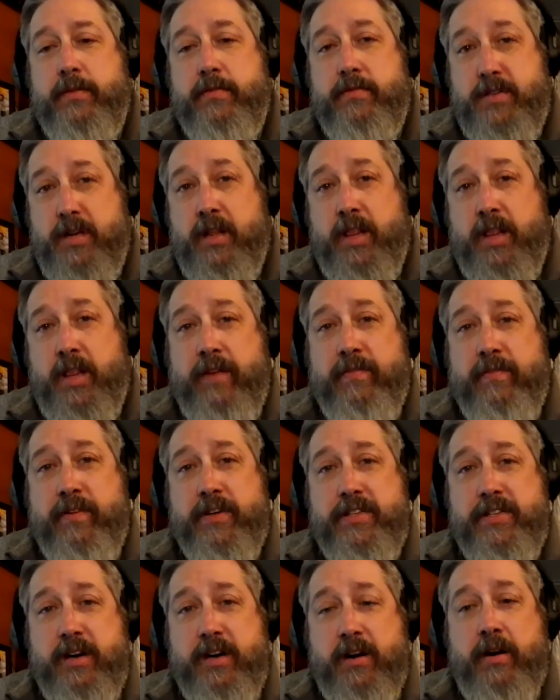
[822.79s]
a lot of it
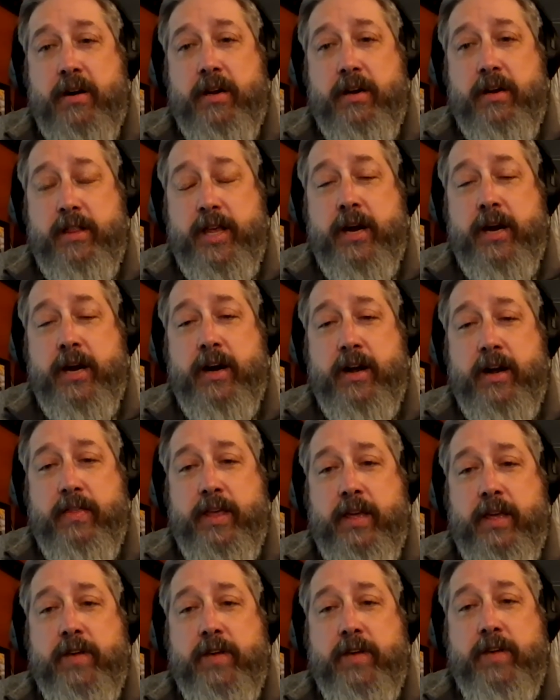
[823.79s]
started there. And
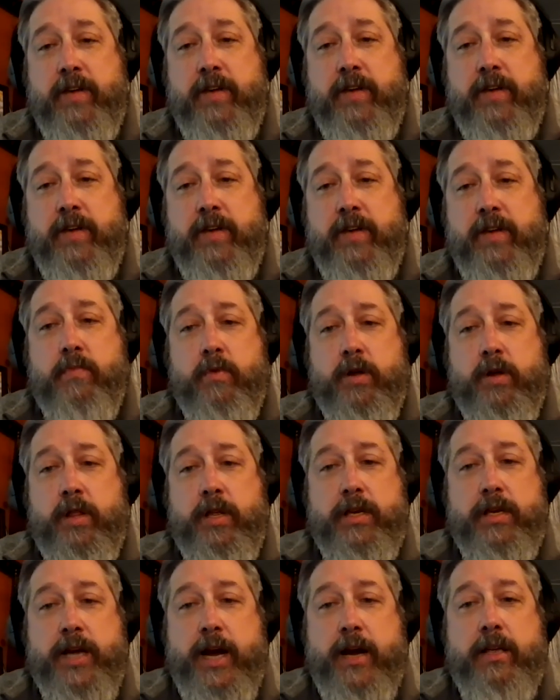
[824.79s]
they've got some really
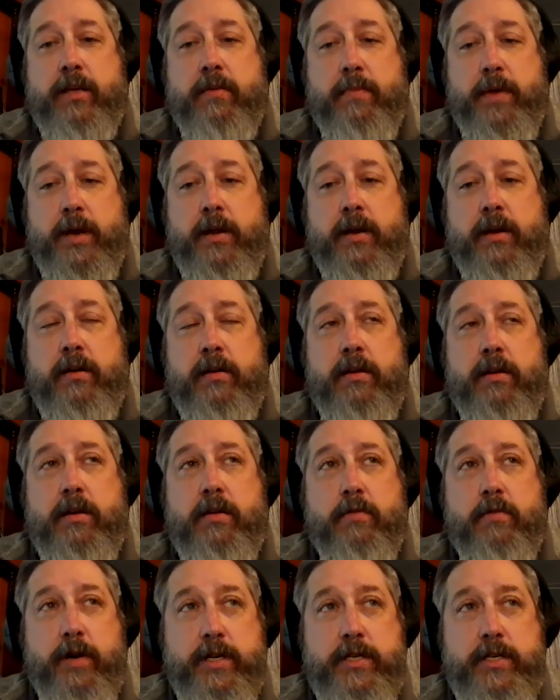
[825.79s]
documented
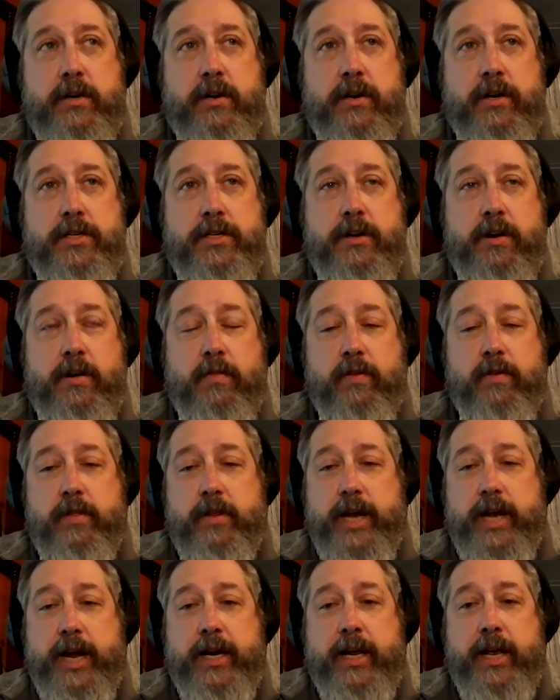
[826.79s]
research over the
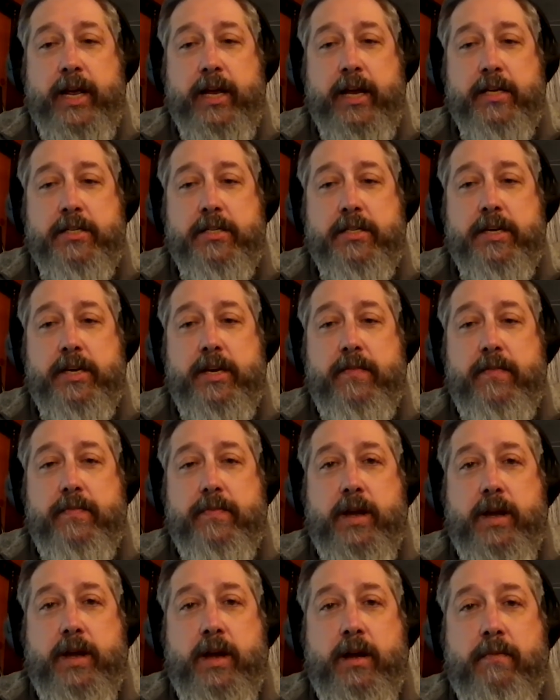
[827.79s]
decades.
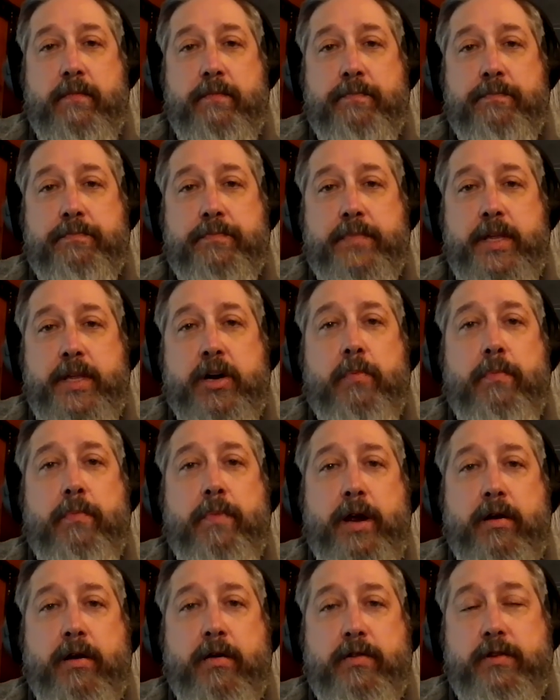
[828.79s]

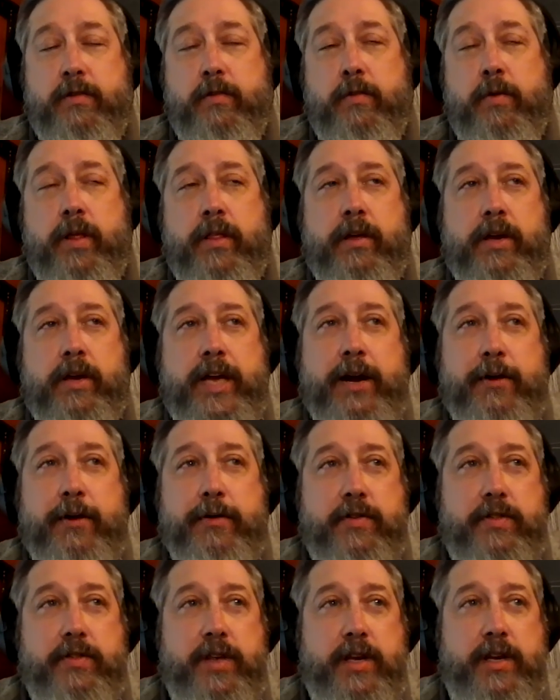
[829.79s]
Mail. So one of the
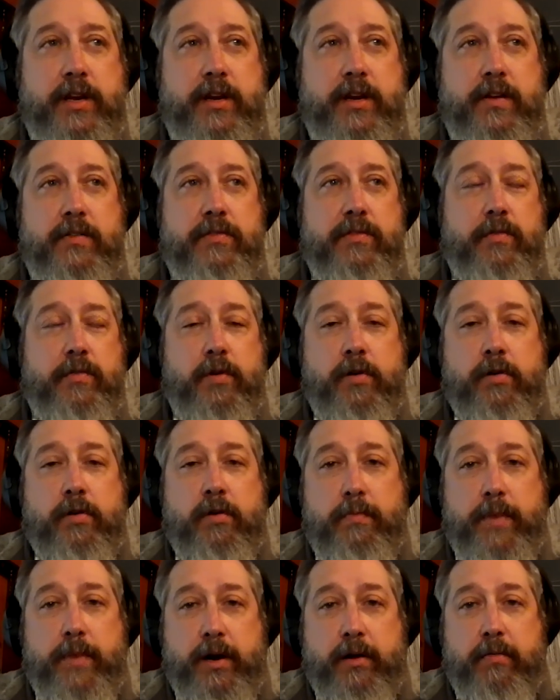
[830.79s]
counts that they did is the rural
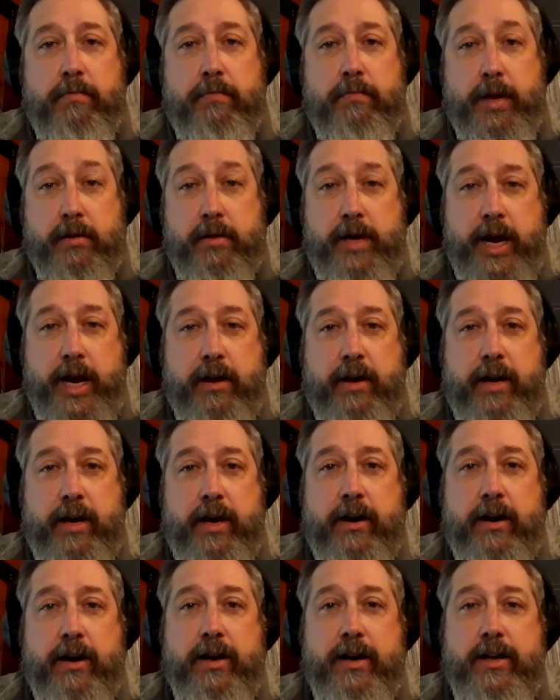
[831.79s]
mail
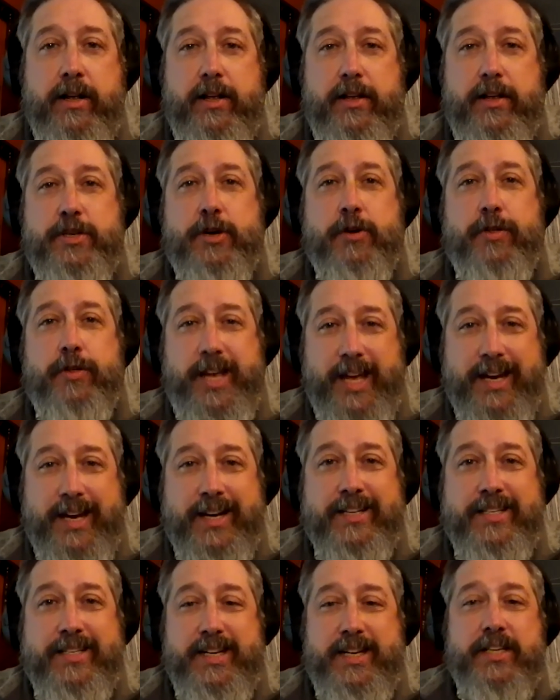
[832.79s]
carrier. So the
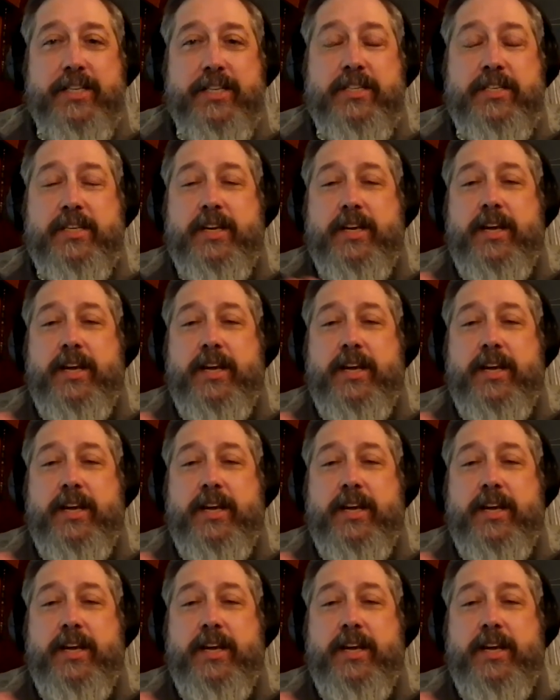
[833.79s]
indices,